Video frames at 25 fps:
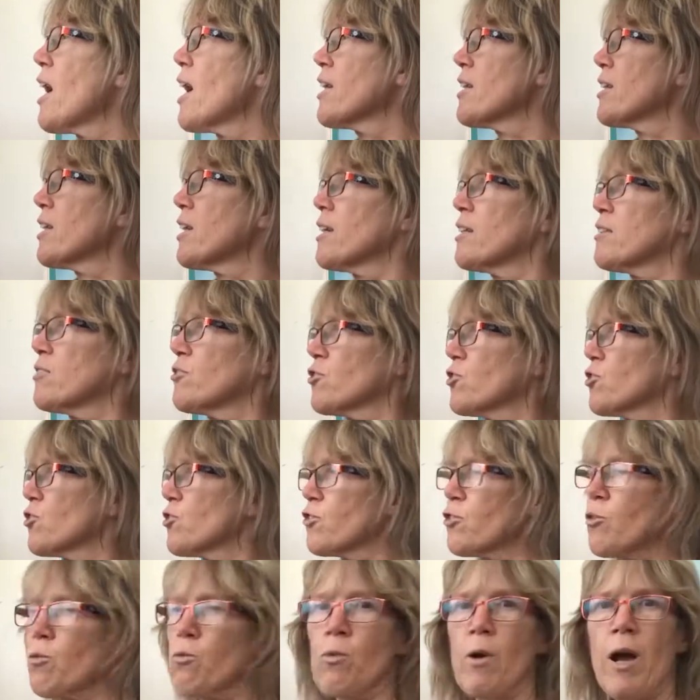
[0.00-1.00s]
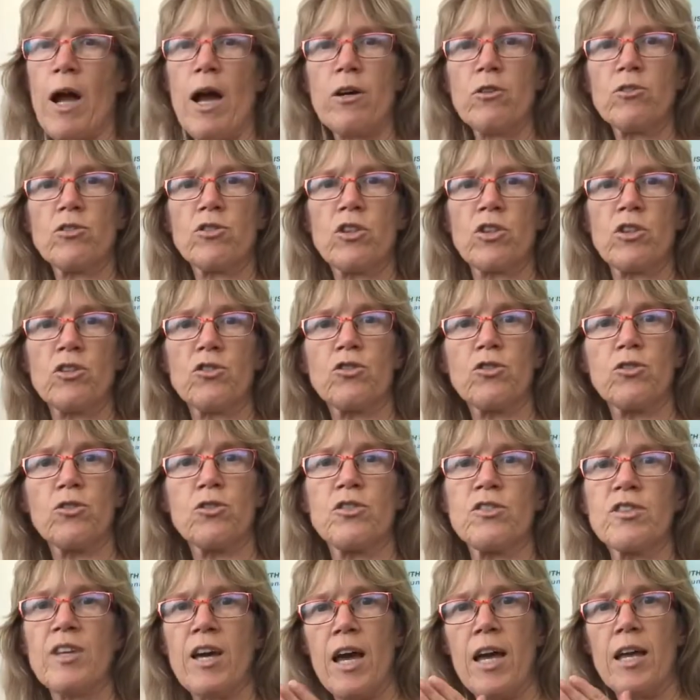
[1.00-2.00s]
ana is just around it to
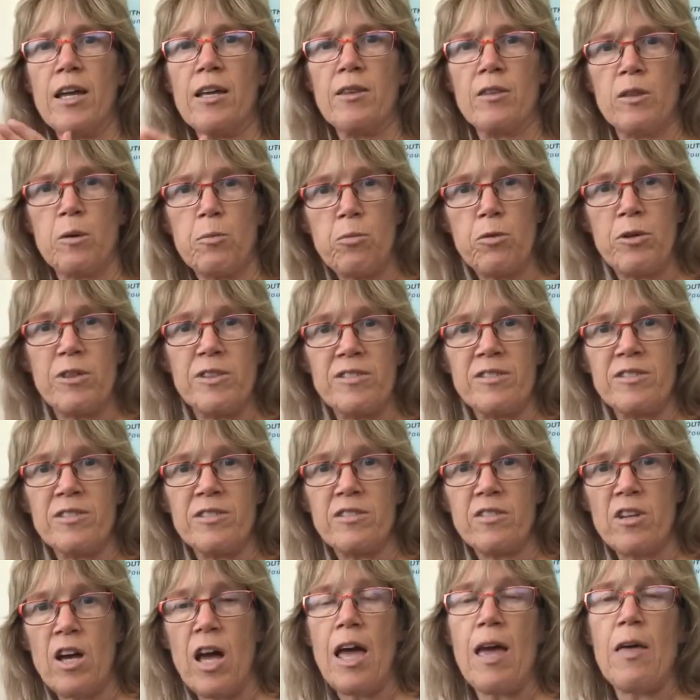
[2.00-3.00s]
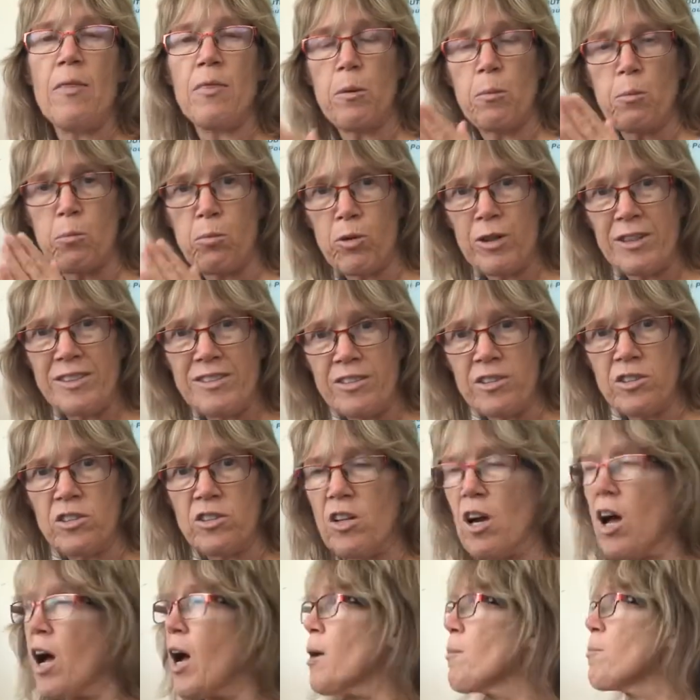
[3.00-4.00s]
say the present at the present
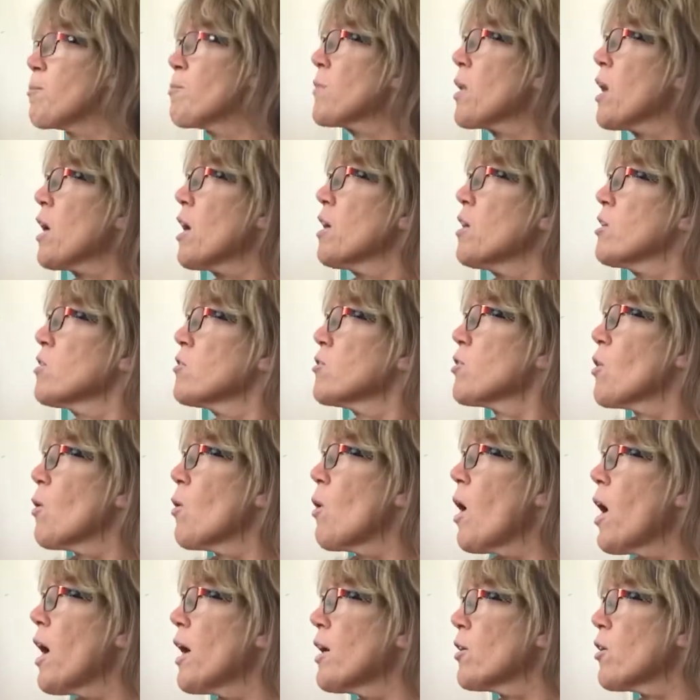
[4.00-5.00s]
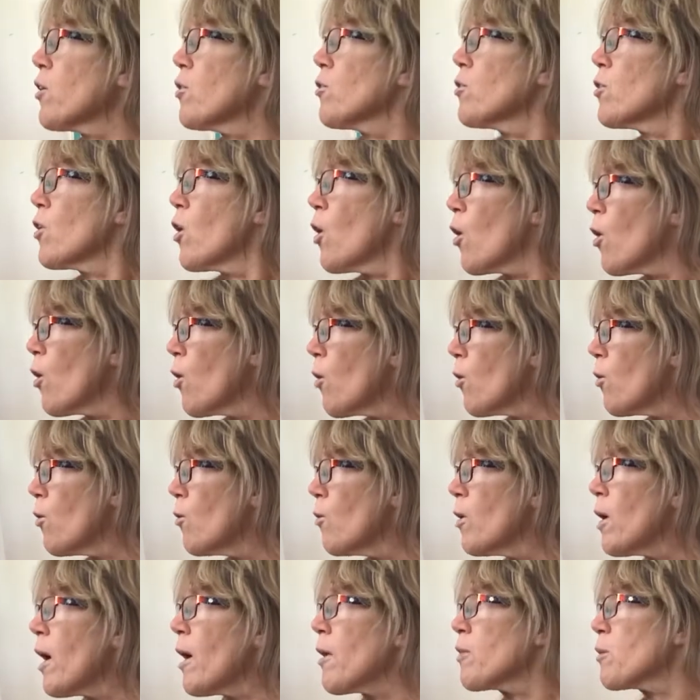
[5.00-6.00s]
time. So I don't know
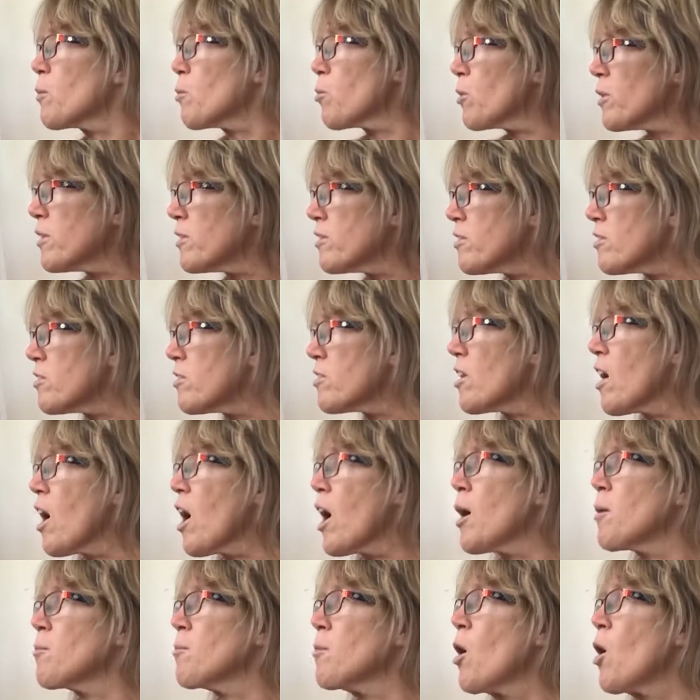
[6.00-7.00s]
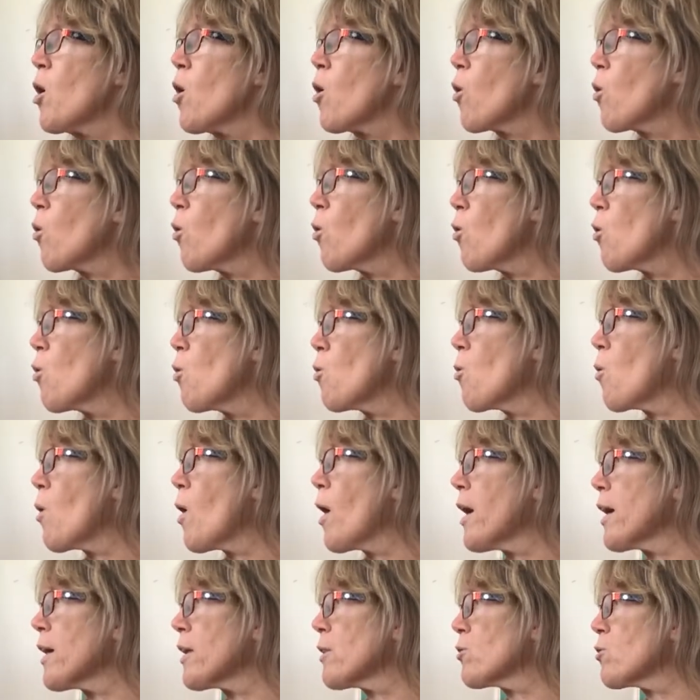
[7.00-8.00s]
at the present time. Ko
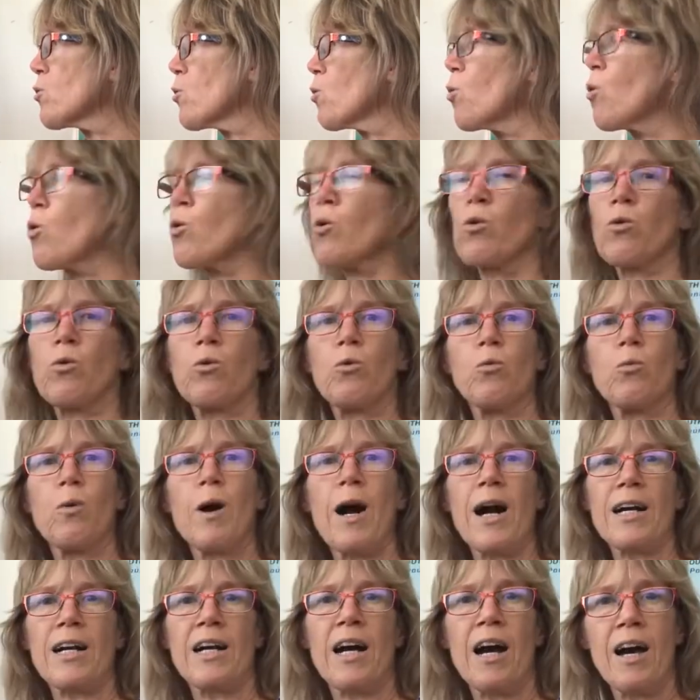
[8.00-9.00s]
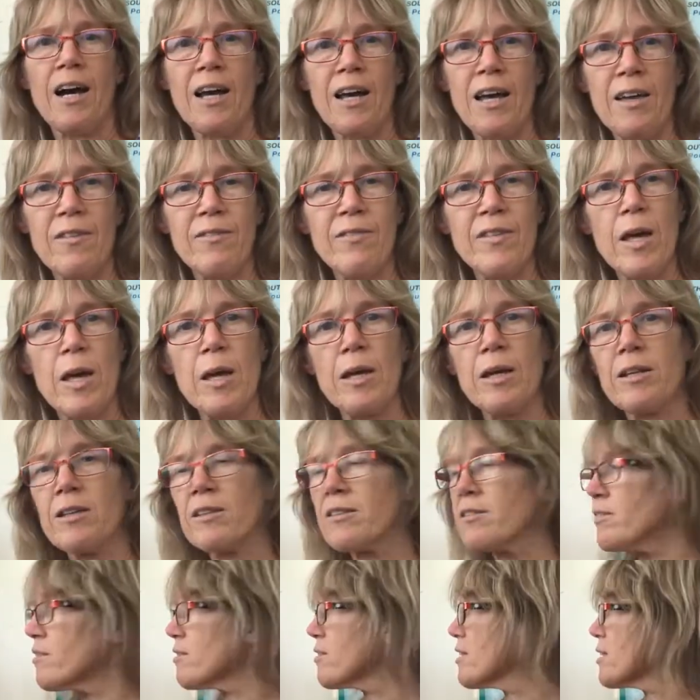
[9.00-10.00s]
wai tōku waka. And that
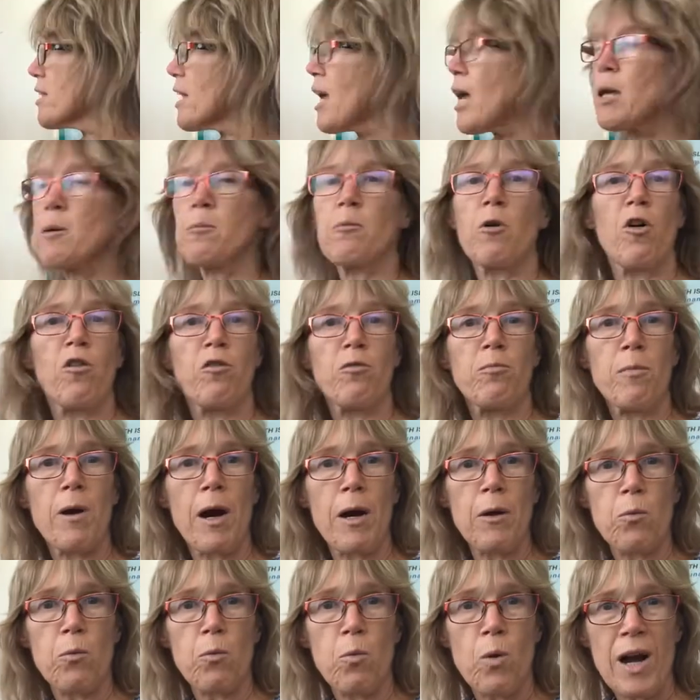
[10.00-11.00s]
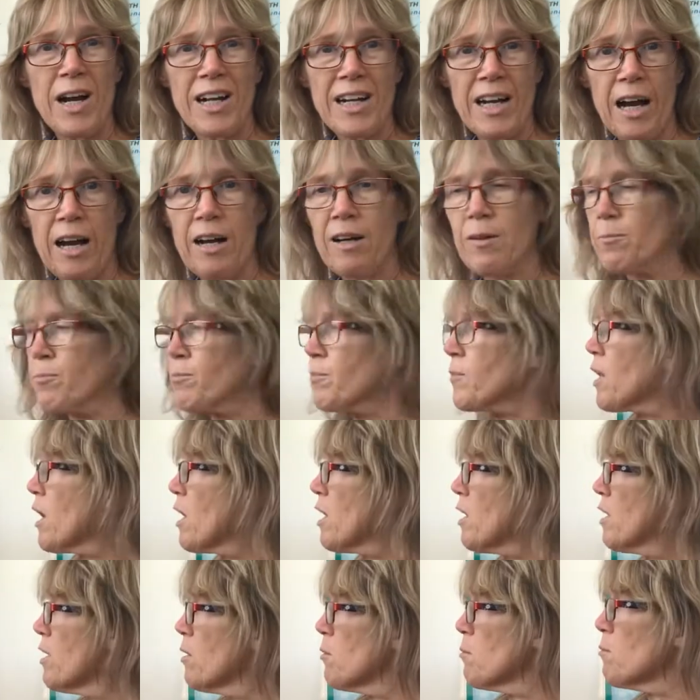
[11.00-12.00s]
is the name of my waka.
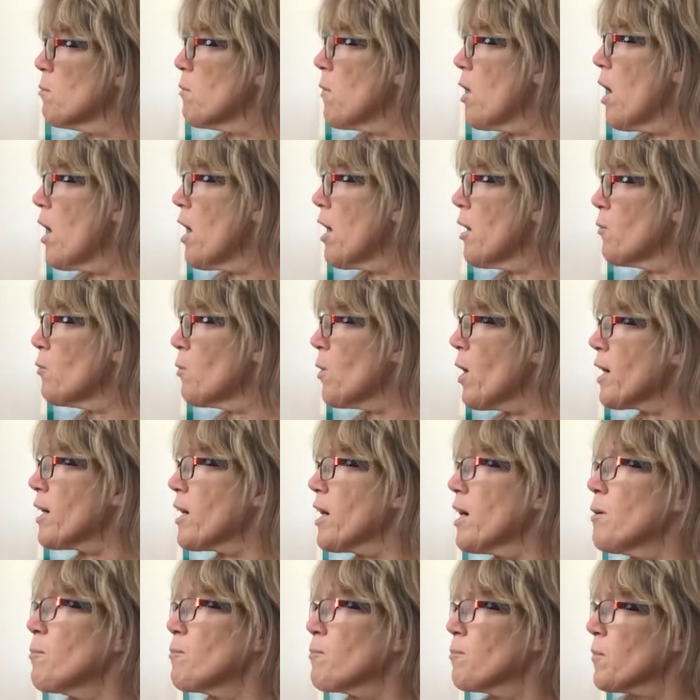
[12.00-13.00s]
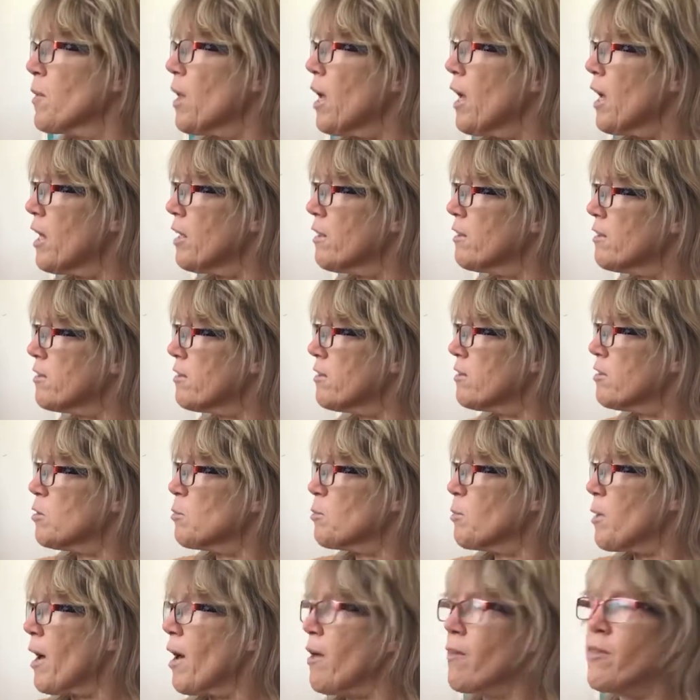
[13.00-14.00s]
My waka. And this is
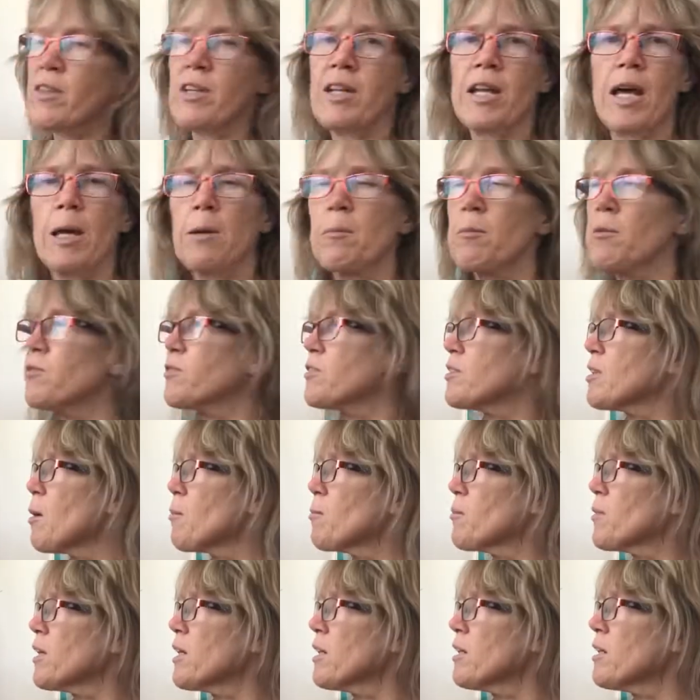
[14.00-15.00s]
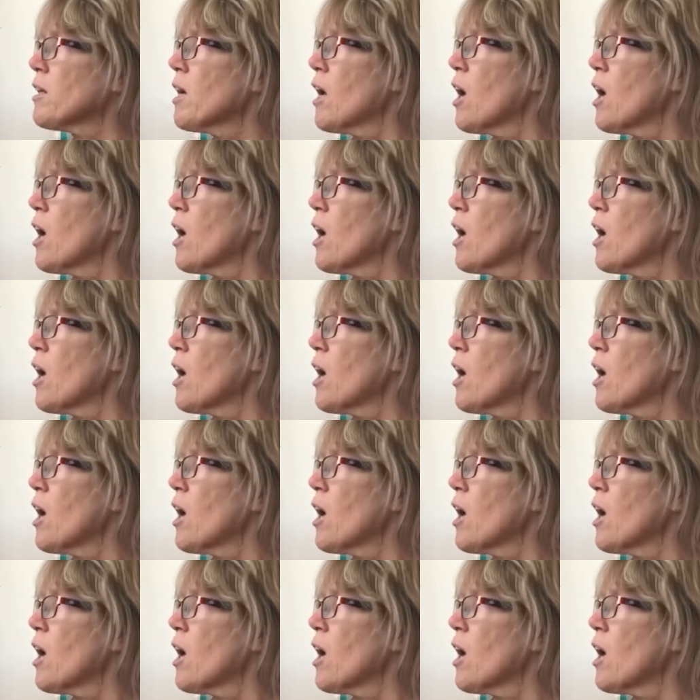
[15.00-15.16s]
about the name of something.